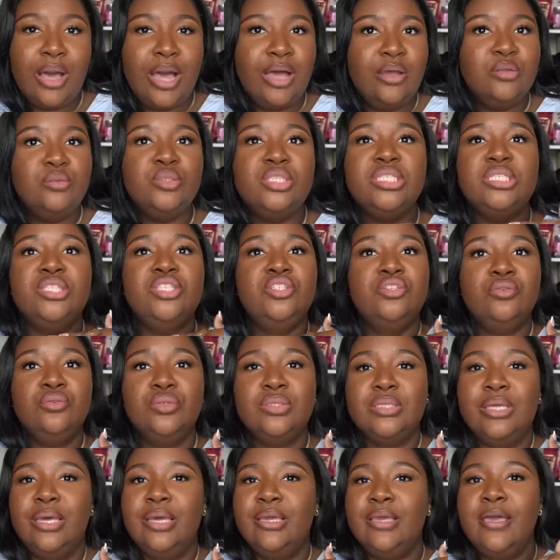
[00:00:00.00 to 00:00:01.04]
I'll just
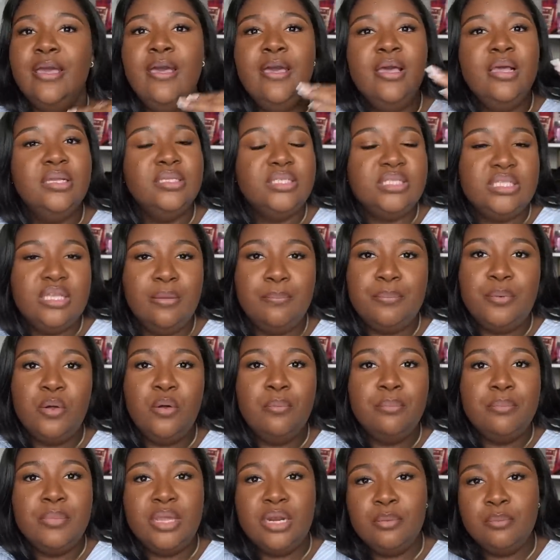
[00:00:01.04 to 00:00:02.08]
use like
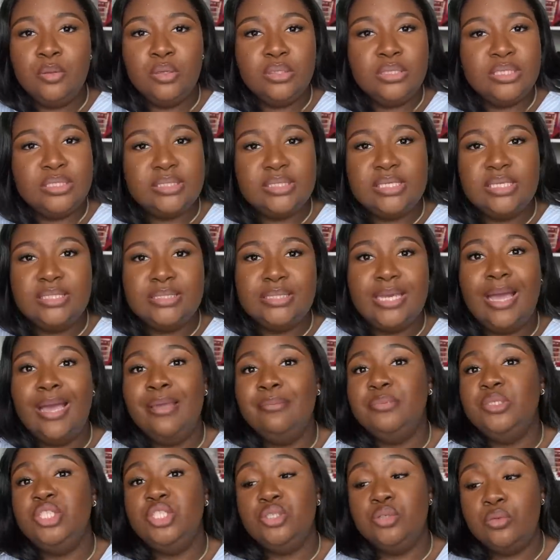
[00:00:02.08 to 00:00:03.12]
simple minimalistic
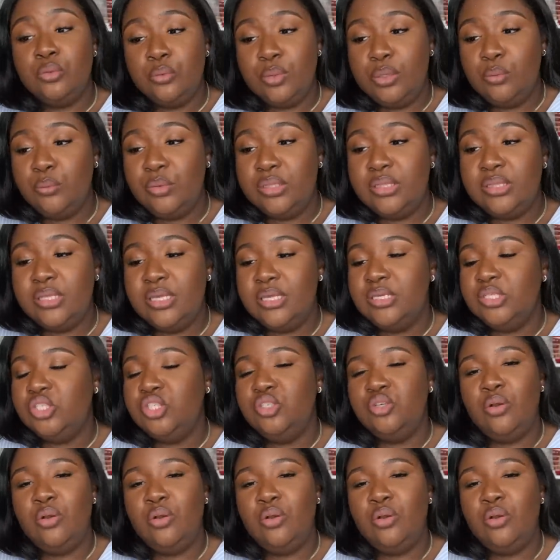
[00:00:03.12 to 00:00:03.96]
type jewelry with this.